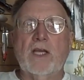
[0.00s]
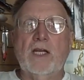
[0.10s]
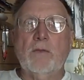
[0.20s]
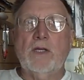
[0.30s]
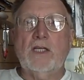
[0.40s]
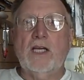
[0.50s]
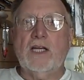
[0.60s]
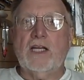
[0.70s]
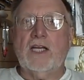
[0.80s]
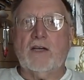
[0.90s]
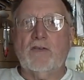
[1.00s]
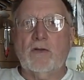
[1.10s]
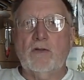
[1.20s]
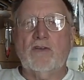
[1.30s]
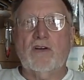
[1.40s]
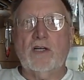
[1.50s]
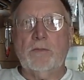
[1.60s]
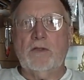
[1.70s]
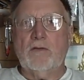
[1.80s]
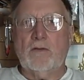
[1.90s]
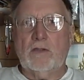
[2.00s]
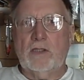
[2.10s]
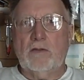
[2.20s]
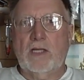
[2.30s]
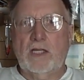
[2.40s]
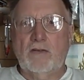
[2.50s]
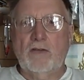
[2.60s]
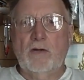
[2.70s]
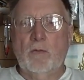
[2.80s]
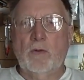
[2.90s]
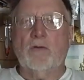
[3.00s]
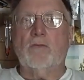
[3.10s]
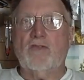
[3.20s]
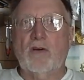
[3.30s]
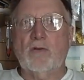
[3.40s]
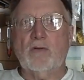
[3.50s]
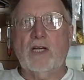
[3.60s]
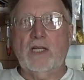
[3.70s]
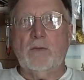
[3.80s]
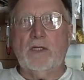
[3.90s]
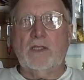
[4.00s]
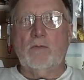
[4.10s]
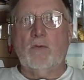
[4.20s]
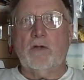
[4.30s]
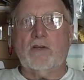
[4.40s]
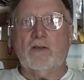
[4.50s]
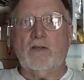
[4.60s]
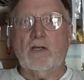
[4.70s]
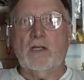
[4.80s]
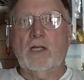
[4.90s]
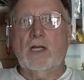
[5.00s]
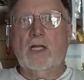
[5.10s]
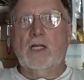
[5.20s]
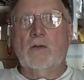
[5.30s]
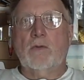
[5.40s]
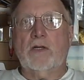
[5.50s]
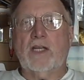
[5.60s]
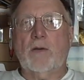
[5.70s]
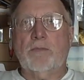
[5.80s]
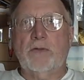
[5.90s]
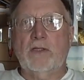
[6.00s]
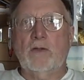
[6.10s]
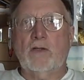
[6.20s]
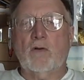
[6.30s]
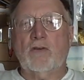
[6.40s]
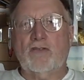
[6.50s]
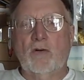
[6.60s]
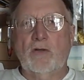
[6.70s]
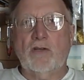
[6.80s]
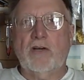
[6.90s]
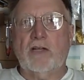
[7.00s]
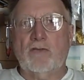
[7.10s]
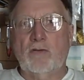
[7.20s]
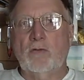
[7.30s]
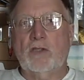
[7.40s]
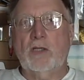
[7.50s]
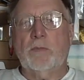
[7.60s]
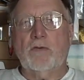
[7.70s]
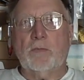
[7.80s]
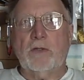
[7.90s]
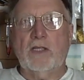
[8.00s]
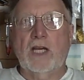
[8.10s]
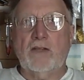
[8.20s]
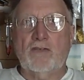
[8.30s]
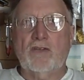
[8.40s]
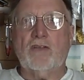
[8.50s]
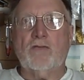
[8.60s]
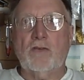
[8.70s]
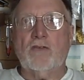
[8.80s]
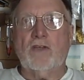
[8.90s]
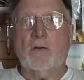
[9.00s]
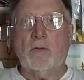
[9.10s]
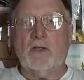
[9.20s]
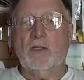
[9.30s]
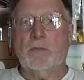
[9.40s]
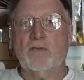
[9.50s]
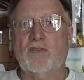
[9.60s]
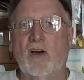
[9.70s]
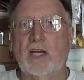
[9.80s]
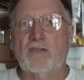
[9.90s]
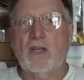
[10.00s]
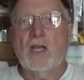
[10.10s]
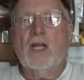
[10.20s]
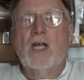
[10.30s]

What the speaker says: Anyway, he had a heck of a good time and had dinner with him. So anyway, it worked out pretty good. Of course, you're only allowed 2 keepers, but he had 6 fish that were keeper size.